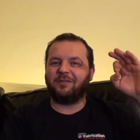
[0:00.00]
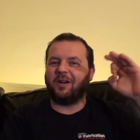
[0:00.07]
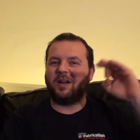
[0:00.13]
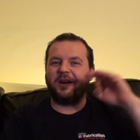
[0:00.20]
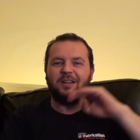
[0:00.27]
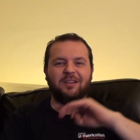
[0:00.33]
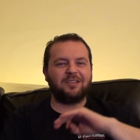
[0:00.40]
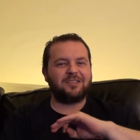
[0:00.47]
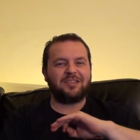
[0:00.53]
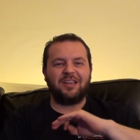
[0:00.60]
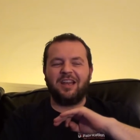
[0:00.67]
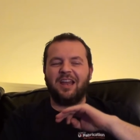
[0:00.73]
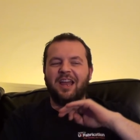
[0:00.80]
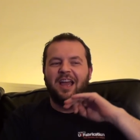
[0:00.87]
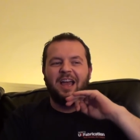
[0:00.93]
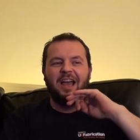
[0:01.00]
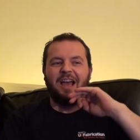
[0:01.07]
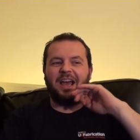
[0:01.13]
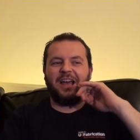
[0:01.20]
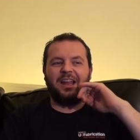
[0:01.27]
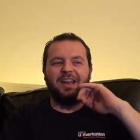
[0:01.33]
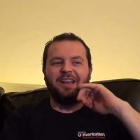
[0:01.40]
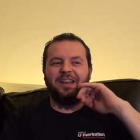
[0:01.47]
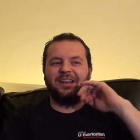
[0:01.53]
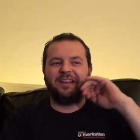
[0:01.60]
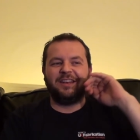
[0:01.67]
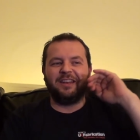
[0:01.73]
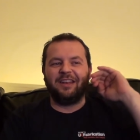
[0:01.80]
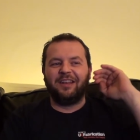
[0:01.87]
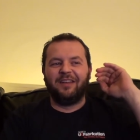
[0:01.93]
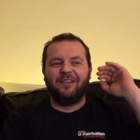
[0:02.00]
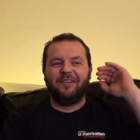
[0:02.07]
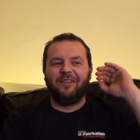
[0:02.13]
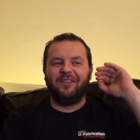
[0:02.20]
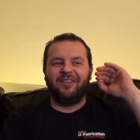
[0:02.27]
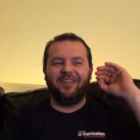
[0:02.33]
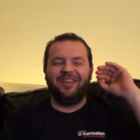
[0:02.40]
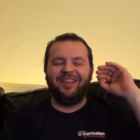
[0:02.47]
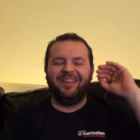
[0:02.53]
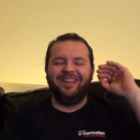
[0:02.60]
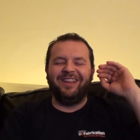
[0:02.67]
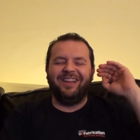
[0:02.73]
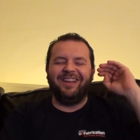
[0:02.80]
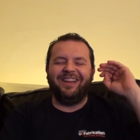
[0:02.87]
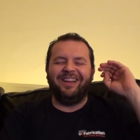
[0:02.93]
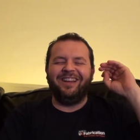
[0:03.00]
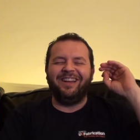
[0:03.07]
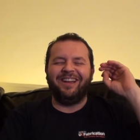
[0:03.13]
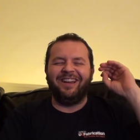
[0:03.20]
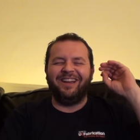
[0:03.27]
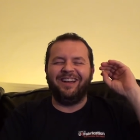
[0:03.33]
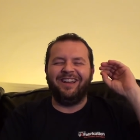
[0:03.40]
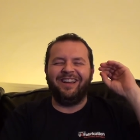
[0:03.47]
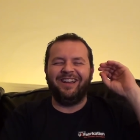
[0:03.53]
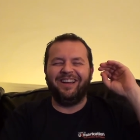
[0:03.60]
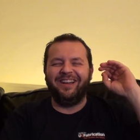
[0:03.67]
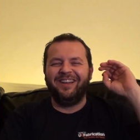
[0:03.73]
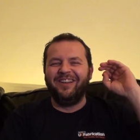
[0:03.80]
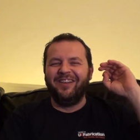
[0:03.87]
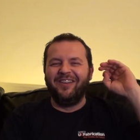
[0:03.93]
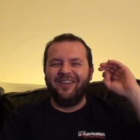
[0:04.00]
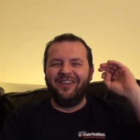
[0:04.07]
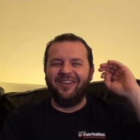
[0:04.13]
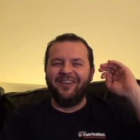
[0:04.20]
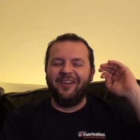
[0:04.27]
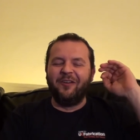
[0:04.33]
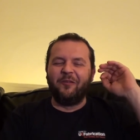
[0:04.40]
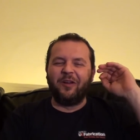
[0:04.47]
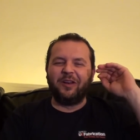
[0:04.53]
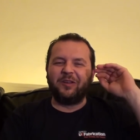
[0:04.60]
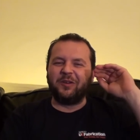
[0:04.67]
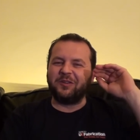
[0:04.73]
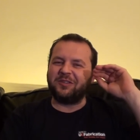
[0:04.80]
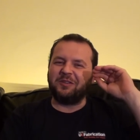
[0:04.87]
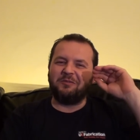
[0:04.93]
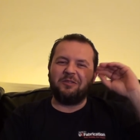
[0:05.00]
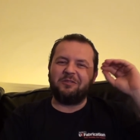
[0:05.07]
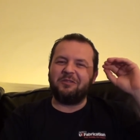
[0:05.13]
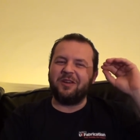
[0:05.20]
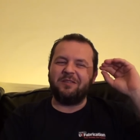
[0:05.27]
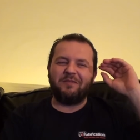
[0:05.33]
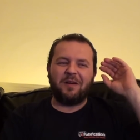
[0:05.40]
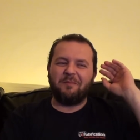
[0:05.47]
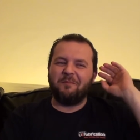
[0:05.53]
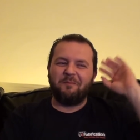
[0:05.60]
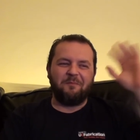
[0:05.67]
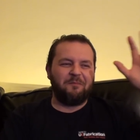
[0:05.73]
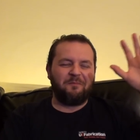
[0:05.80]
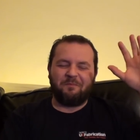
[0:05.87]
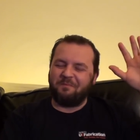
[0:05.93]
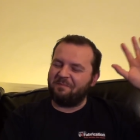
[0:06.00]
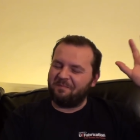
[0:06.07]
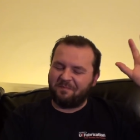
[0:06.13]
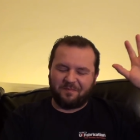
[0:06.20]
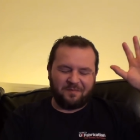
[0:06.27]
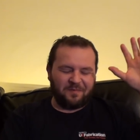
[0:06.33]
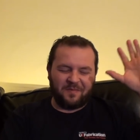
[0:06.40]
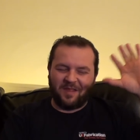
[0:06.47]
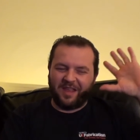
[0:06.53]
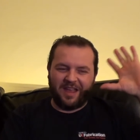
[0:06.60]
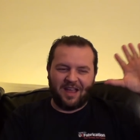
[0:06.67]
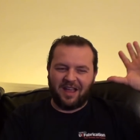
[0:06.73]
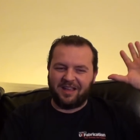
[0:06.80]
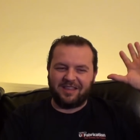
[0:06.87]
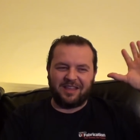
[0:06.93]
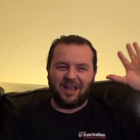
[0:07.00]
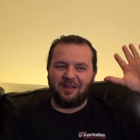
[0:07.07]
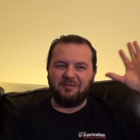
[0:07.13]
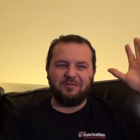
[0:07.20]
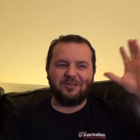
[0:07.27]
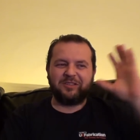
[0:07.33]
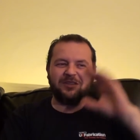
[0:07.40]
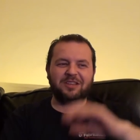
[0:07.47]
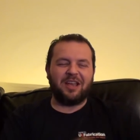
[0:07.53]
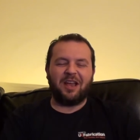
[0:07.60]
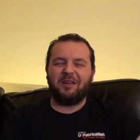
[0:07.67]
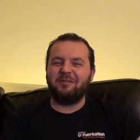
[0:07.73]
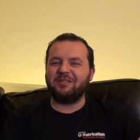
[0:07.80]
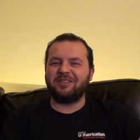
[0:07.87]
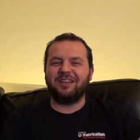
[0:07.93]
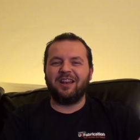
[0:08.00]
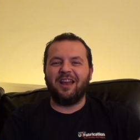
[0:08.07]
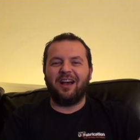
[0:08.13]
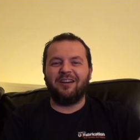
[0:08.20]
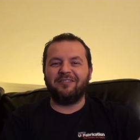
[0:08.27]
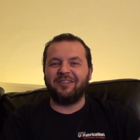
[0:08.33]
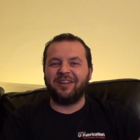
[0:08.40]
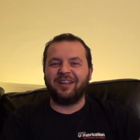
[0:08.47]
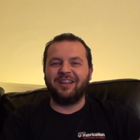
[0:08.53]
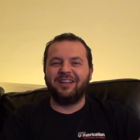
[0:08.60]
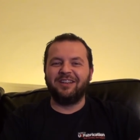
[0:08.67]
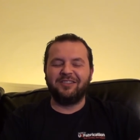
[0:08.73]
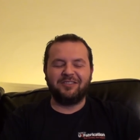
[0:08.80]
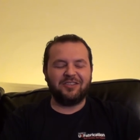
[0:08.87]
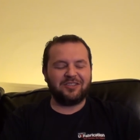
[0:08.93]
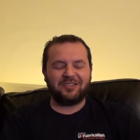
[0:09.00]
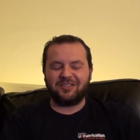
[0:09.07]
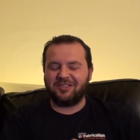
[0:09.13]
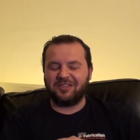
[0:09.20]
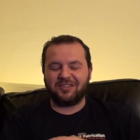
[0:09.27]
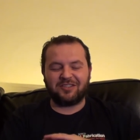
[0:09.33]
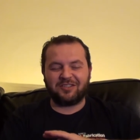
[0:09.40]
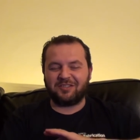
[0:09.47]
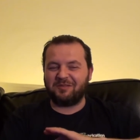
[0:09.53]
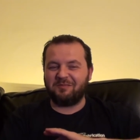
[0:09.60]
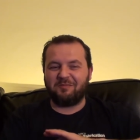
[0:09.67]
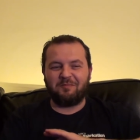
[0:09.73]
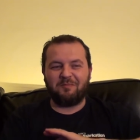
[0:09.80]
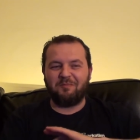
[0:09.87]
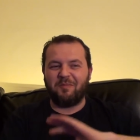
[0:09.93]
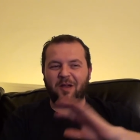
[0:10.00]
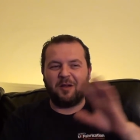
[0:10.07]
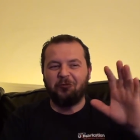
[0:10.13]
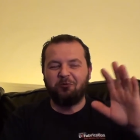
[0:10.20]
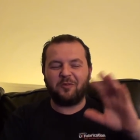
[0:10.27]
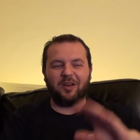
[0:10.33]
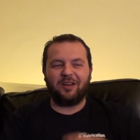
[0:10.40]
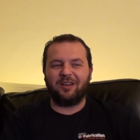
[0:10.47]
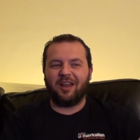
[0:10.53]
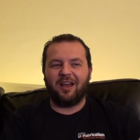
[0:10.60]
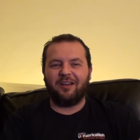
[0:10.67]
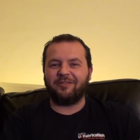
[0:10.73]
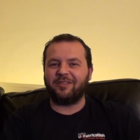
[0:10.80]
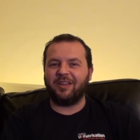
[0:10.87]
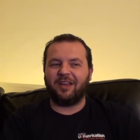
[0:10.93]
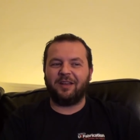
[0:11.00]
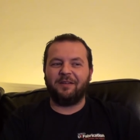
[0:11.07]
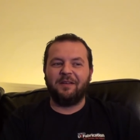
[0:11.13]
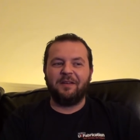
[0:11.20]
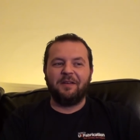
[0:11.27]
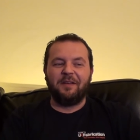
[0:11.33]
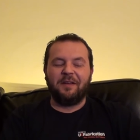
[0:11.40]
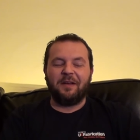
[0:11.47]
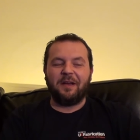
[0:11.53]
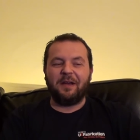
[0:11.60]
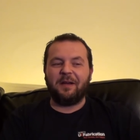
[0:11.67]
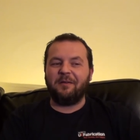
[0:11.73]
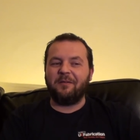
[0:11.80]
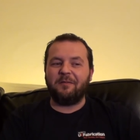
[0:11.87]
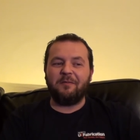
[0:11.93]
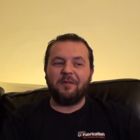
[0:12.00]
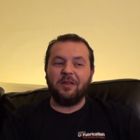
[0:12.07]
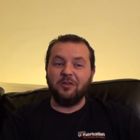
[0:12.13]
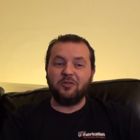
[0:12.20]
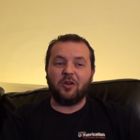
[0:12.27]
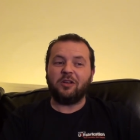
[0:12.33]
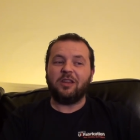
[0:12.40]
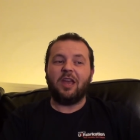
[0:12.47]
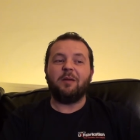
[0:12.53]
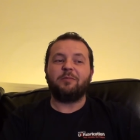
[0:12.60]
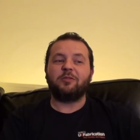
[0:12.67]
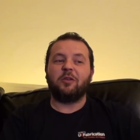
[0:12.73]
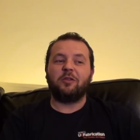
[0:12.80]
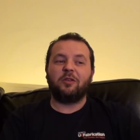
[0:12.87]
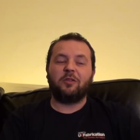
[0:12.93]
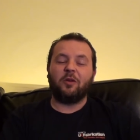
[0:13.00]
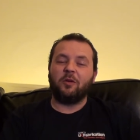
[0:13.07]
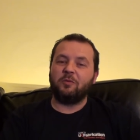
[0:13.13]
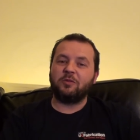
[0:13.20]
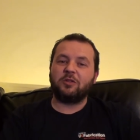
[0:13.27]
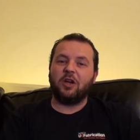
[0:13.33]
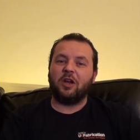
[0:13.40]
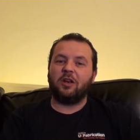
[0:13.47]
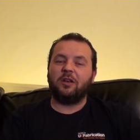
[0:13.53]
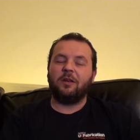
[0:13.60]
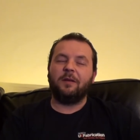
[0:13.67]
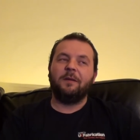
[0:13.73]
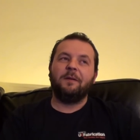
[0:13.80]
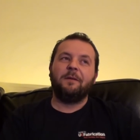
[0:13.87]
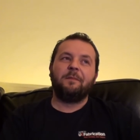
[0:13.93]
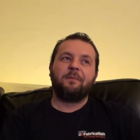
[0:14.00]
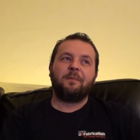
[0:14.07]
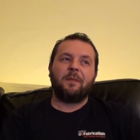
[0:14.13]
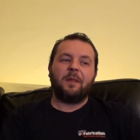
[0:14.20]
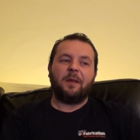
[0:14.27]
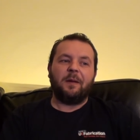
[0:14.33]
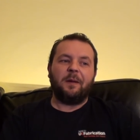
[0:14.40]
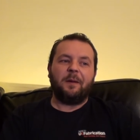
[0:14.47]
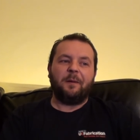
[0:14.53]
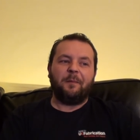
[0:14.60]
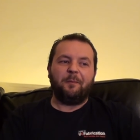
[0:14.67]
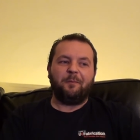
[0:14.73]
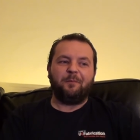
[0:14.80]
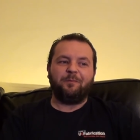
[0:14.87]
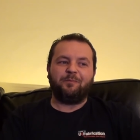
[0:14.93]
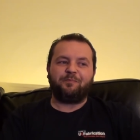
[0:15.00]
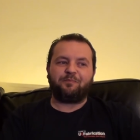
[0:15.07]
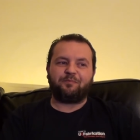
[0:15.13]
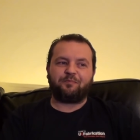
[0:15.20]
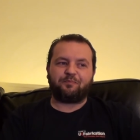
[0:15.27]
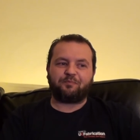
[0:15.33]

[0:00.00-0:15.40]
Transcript: files, and when he goes to retrieve them, I I was I was laughing, just just outright laughter. Uh, enjoyed the episode, thought it was good. Um,